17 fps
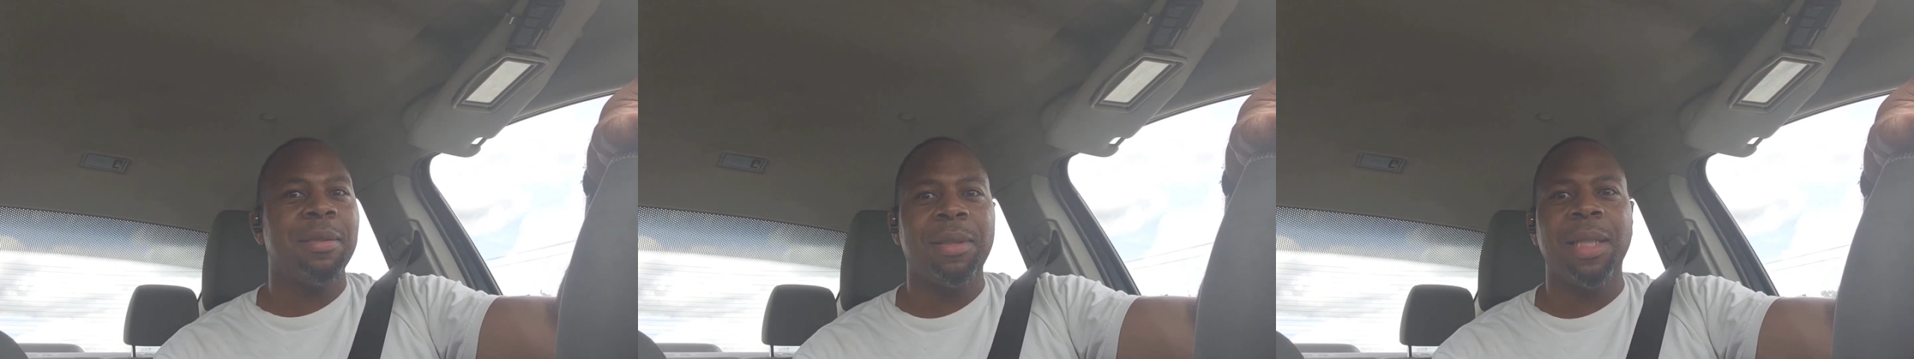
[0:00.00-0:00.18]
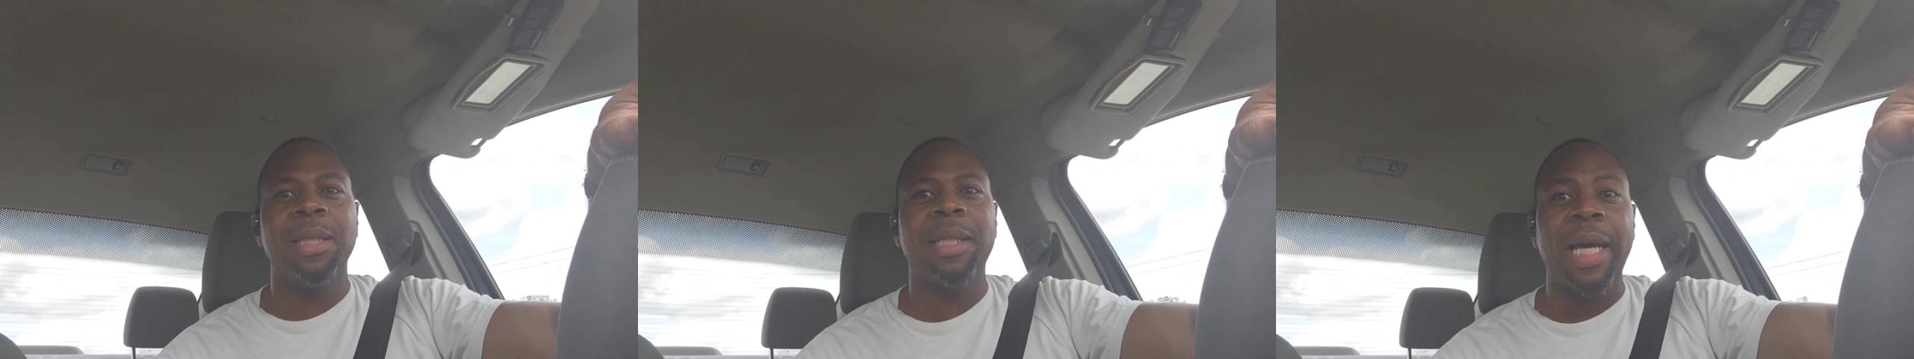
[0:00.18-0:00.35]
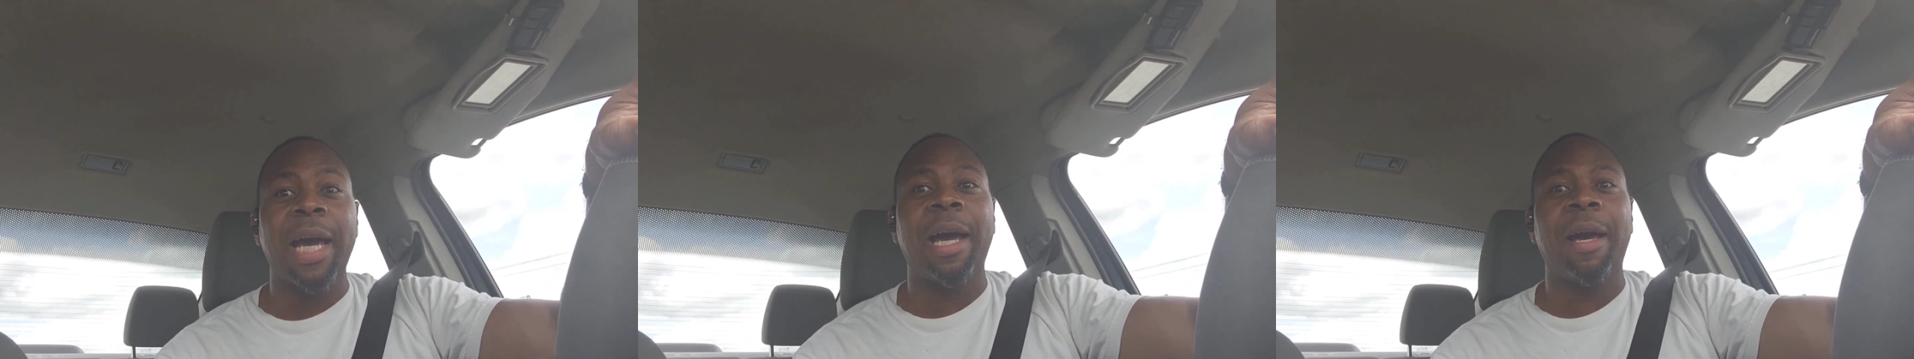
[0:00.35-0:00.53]

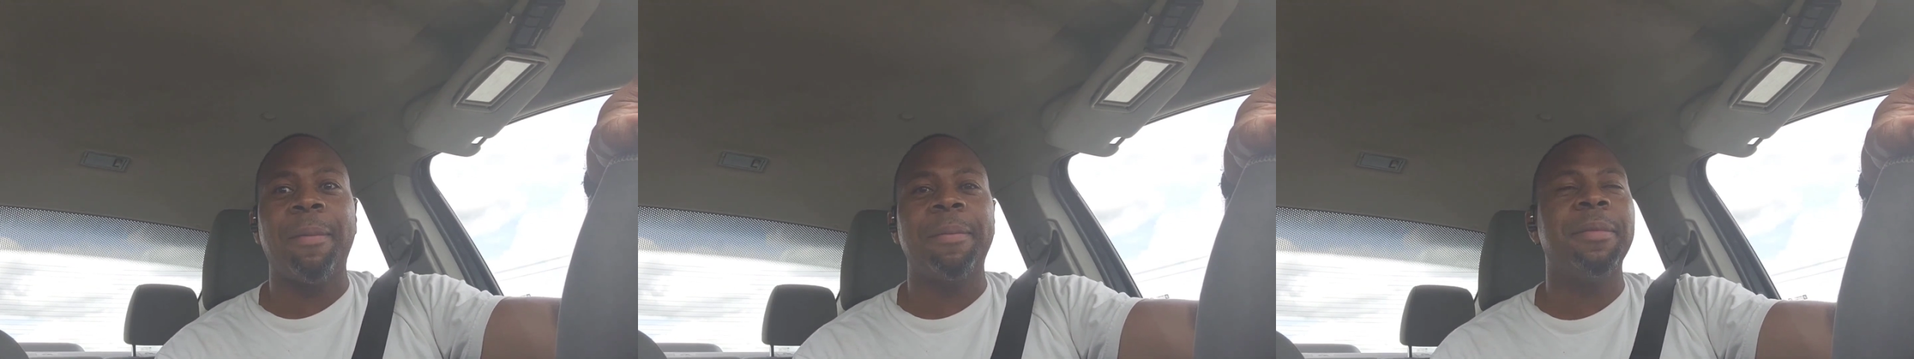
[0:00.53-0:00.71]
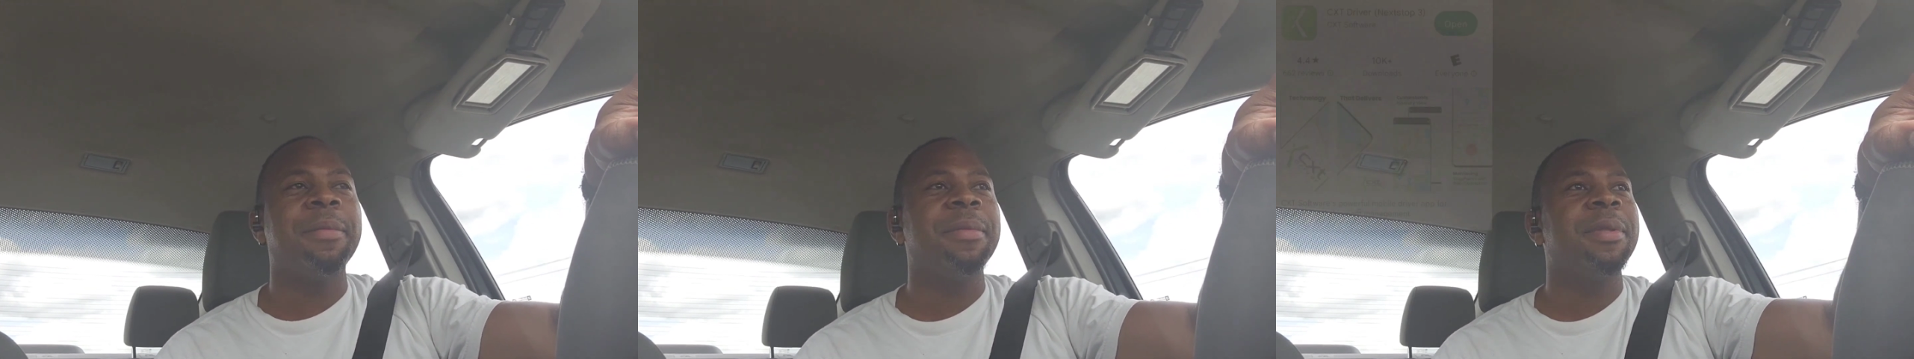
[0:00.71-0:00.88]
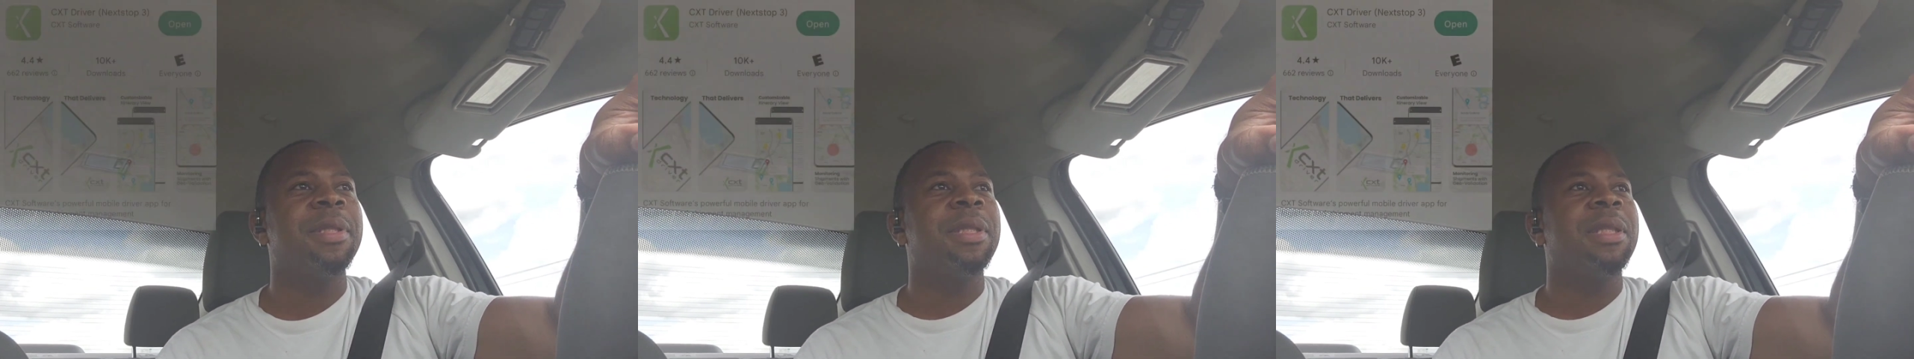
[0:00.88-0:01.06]
this app
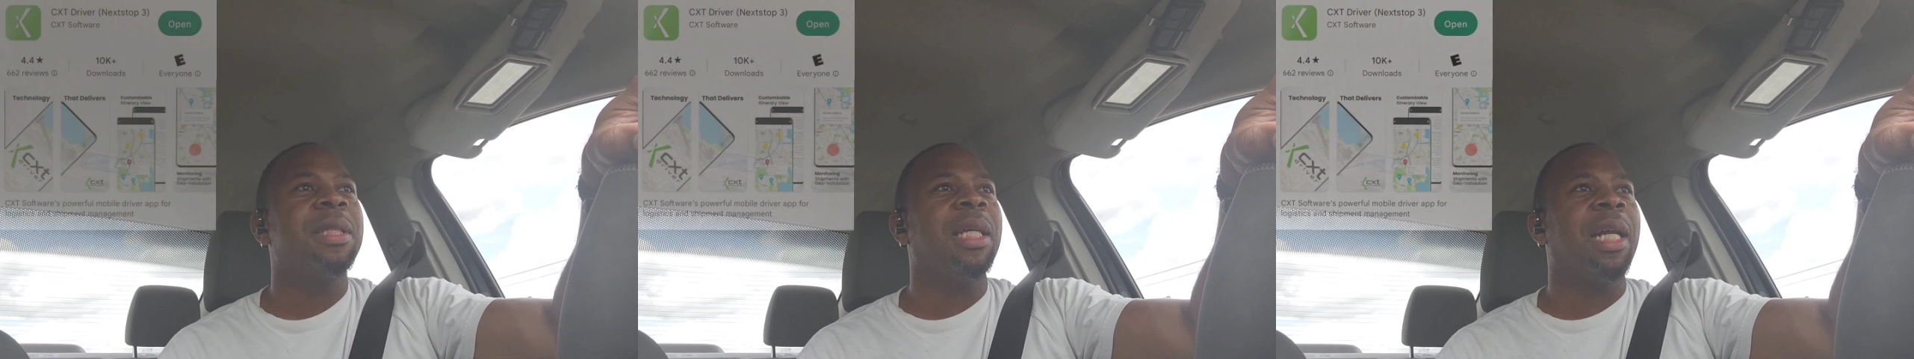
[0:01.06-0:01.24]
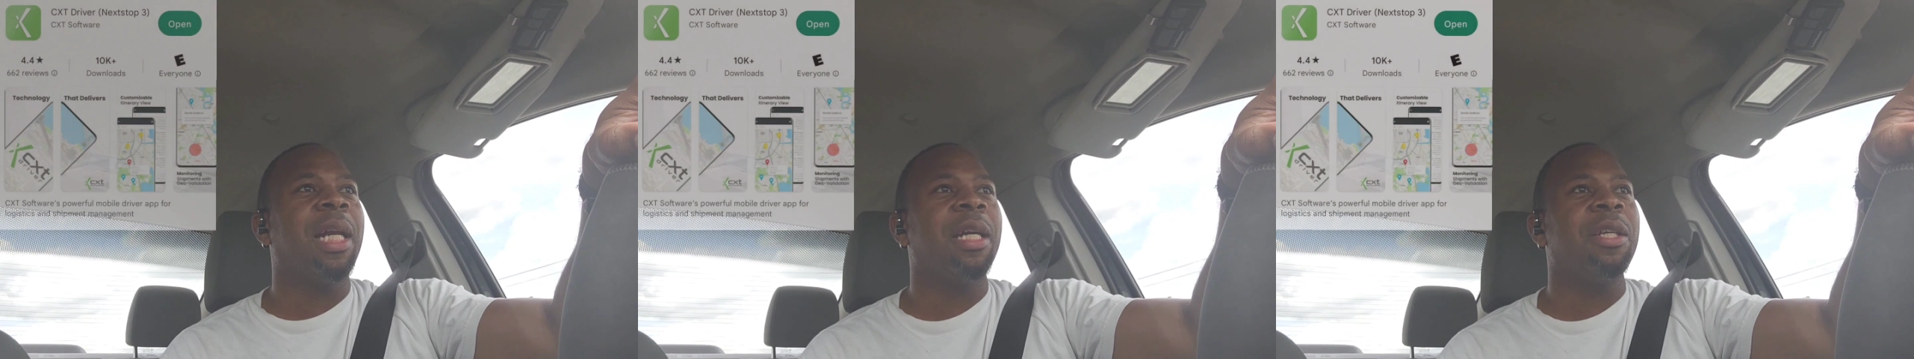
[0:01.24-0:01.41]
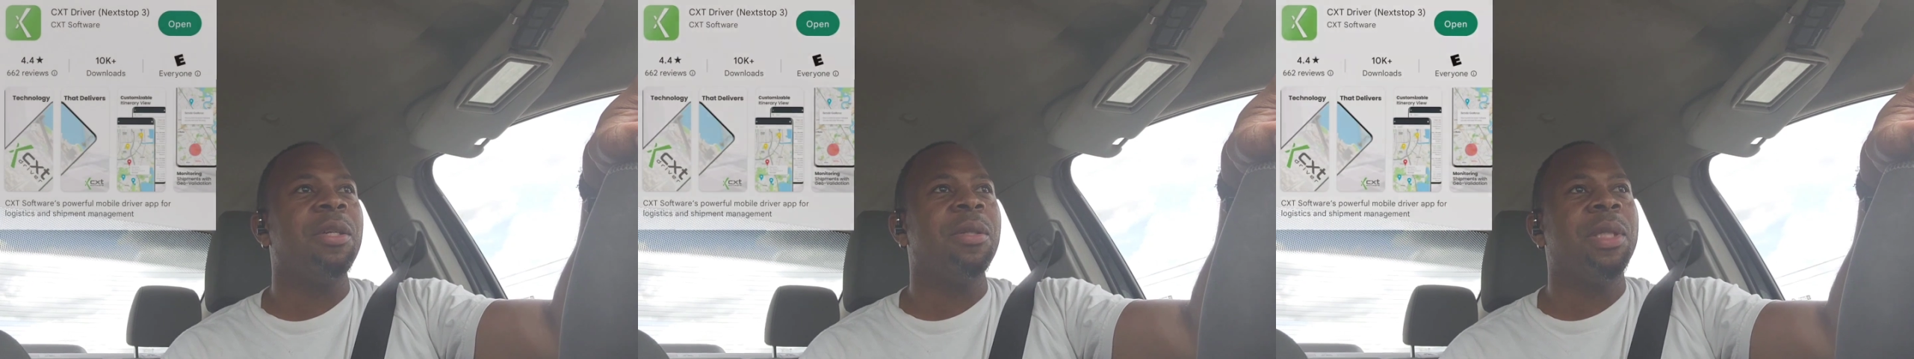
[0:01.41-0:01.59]
that
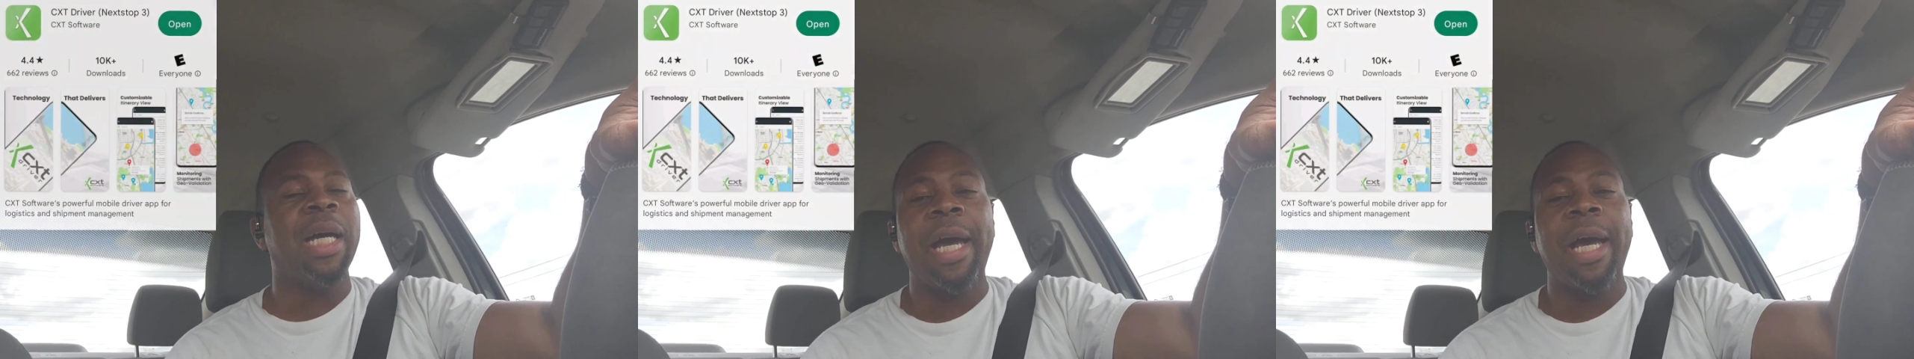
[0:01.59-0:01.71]
I use.